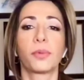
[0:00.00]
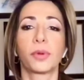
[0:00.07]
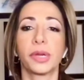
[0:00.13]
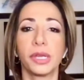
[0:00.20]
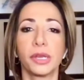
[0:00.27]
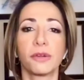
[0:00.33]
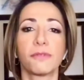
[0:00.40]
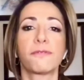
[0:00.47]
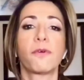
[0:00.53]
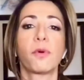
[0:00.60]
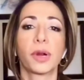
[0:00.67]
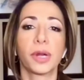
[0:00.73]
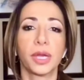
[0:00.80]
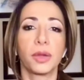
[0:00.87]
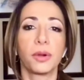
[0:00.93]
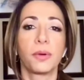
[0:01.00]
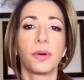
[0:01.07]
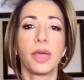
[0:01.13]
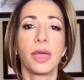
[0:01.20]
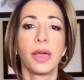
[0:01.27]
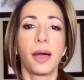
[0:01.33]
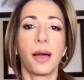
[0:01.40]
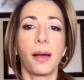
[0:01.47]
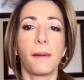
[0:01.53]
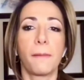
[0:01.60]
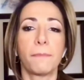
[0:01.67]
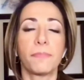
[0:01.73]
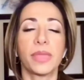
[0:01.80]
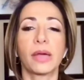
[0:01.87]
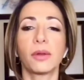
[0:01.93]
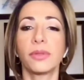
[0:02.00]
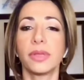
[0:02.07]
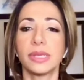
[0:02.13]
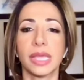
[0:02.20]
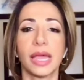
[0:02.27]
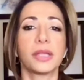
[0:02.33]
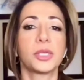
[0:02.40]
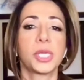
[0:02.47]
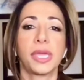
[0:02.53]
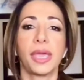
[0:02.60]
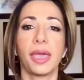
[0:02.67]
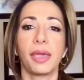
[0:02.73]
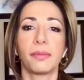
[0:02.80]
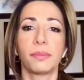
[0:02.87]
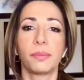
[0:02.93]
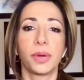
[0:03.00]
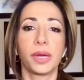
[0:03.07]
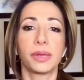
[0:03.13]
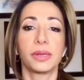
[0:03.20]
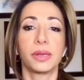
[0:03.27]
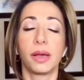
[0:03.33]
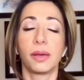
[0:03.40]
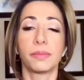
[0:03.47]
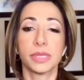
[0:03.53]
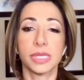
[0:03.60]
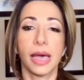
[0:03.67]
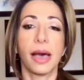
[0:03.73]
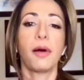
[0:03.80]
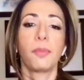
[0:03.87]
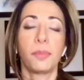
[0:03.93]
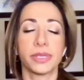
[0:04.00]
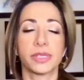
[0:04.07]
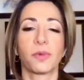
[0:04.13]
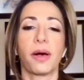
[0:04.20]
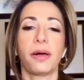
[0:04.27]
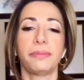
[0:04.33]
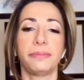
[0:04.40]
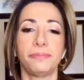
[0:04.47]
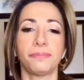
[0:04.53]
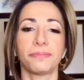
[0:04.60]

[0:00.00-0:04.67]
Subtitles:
We're here for you, not only to educate, but to help as well.